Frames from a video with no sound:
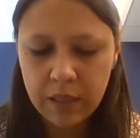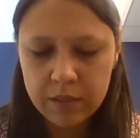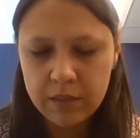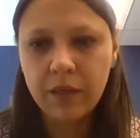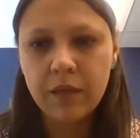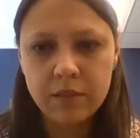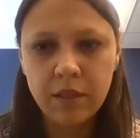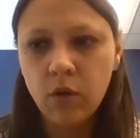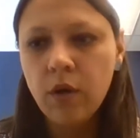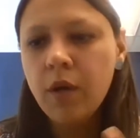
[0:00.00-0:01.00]
not
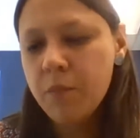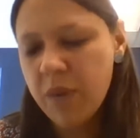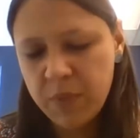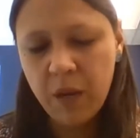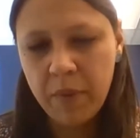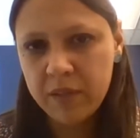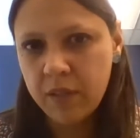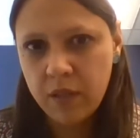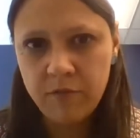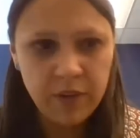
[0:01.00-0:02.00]
using
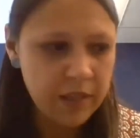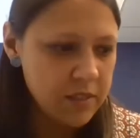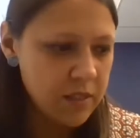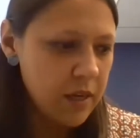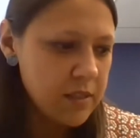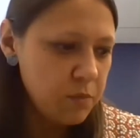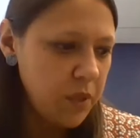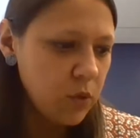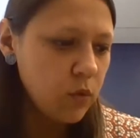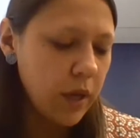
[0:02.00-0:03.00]
statistics, but
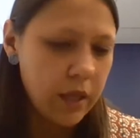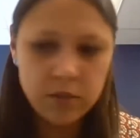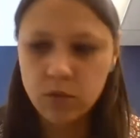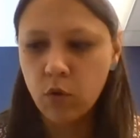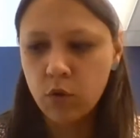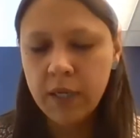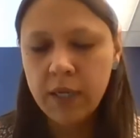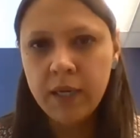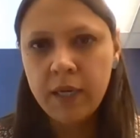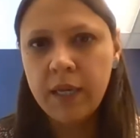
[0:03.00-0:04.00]
rather with
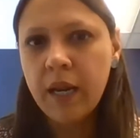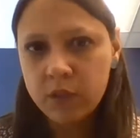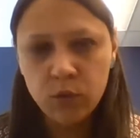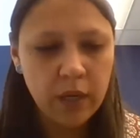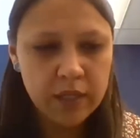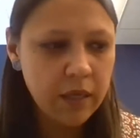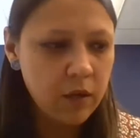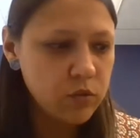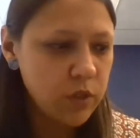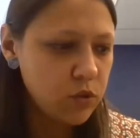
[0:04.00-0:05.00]
inferences
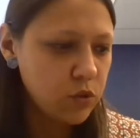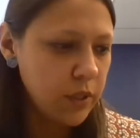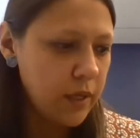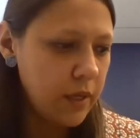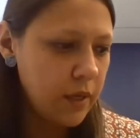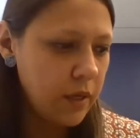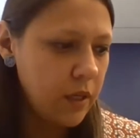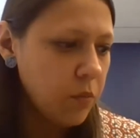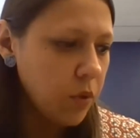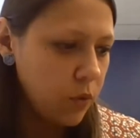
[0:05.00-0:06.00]
linked to the
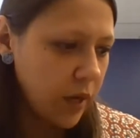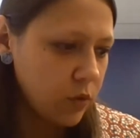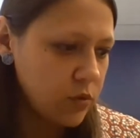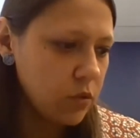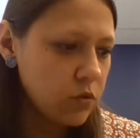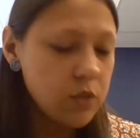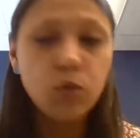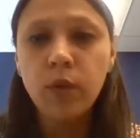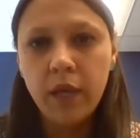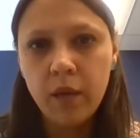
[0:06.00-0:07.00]
nature of the
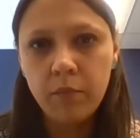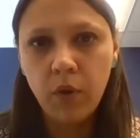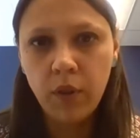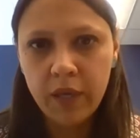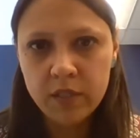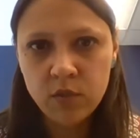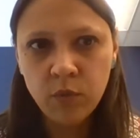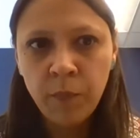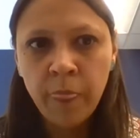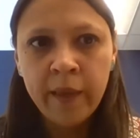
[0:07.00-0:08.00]
facts involved. So
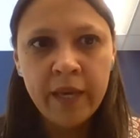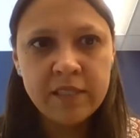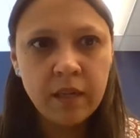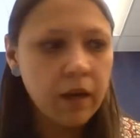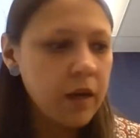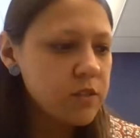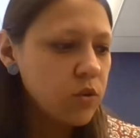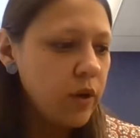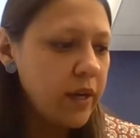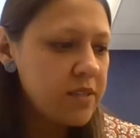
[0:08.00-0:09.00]
one example of
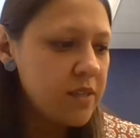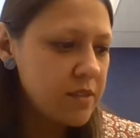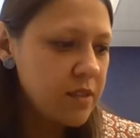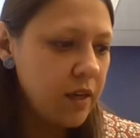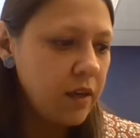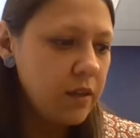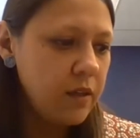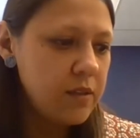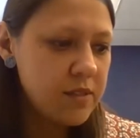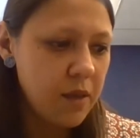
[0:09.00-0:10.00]
this is
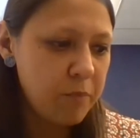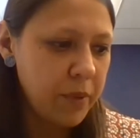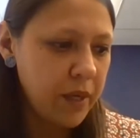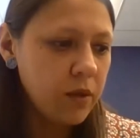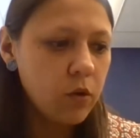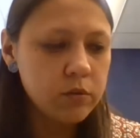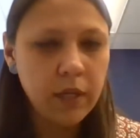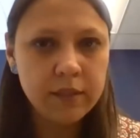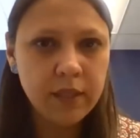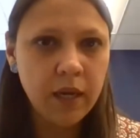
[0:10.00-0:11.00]
the case SC,